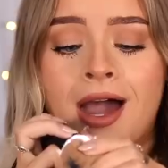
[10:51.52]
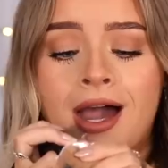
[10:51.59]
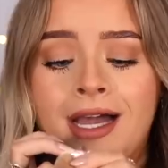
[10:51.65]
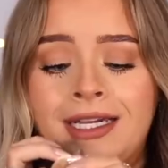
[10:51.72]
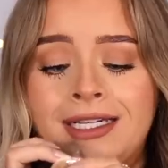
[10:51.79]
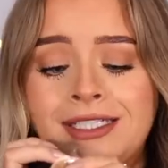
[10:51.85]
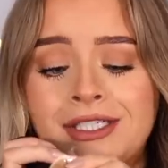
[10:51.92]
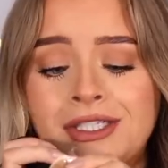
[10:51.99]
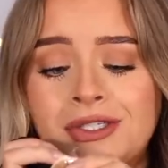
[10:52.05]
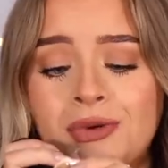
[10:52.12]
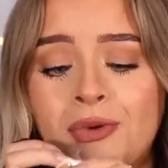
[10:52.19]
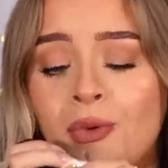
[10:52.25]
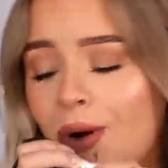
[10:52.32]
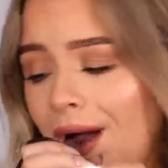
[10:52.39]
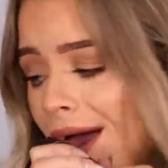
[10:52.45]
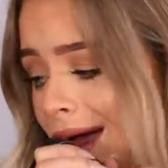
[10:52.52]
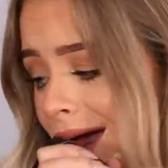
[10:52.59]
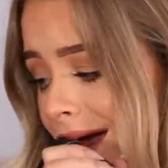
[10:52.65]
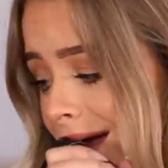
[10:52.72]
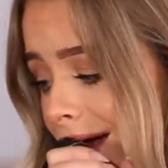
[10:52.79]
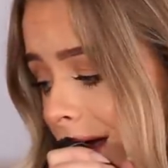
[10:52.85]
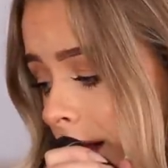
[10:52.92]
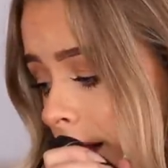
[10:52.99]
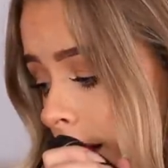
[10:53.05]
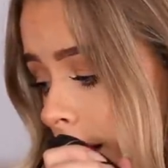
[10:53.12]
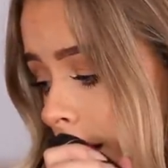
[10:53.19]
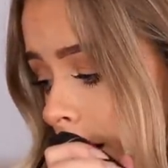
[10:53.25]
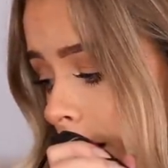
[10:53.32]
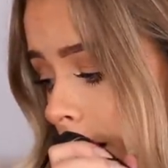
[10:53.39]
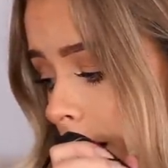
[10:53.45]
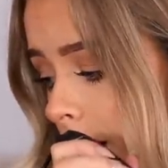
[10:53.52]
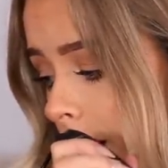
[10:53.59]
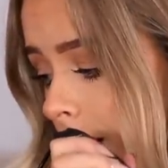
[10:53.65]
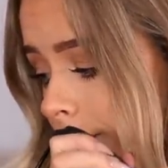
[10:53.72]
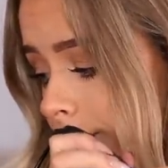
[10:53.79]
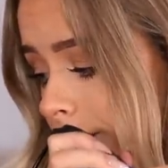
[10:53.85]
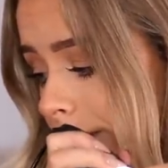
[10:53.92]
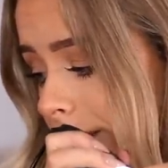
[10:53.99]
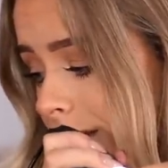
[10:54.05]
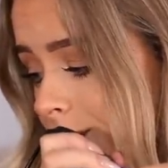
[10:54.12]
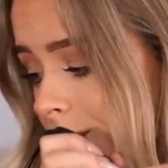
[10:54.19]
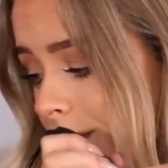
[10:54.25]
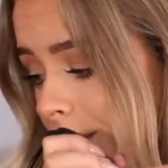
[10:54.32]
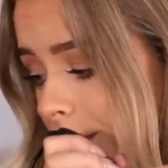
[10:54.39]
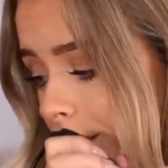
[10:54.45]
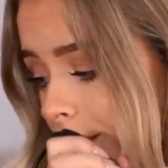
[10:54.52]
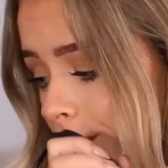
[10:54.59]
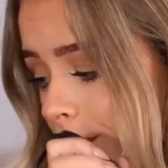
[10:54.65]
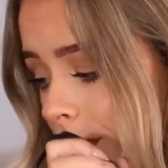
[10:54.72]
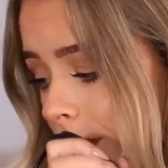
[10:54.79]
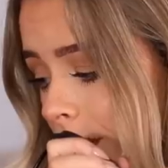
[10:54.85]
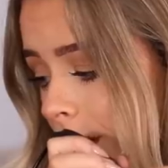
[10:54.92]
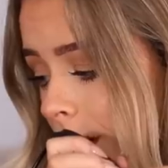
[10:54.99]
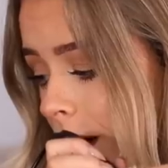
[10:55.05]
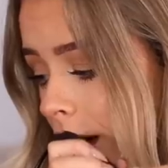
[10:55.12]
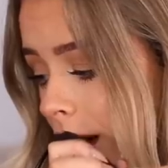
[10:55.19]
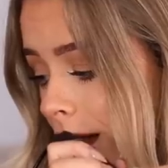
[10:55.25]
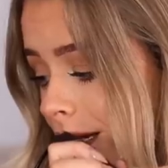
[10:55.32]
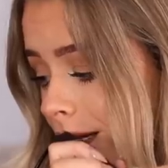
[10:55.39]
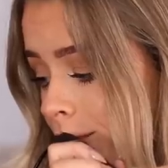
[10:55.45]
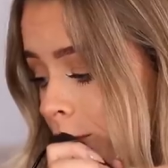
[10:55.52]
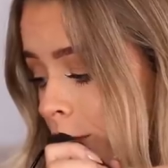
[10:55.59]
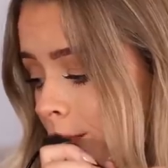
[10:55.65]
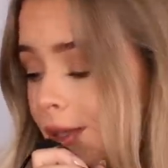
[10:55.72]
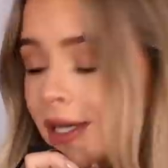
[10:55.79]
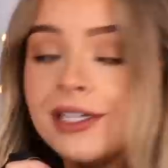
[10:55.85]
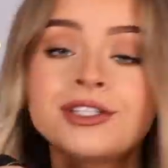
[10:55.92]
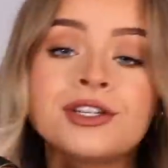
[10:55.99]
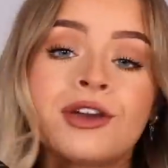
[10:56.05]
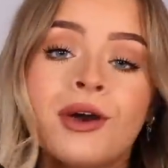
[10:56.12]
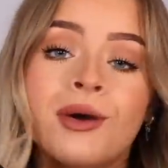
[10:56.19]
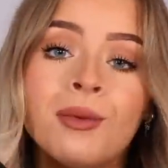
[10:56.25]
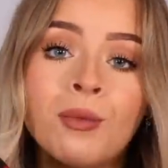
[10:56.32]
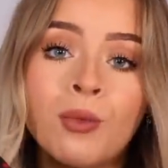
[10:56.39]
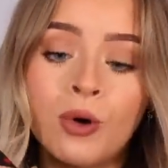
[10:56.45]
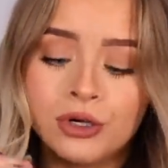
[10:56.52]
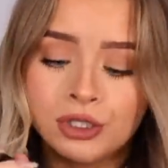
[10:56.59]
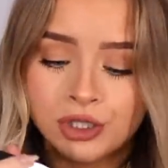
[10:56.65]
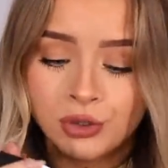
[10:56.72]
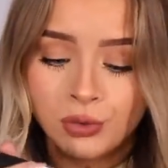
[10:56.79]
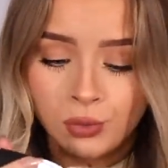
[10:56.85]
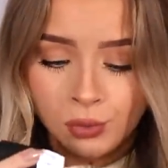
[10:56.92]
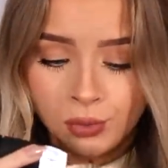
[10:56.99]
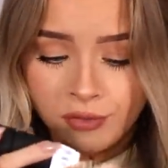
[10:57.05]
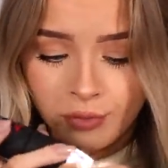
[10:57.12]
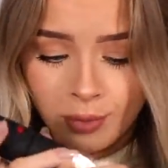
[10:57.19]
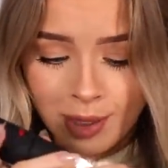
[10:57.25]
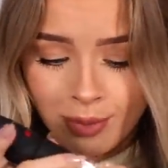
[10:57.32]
I swear, after this video, I am going to go and wash all of my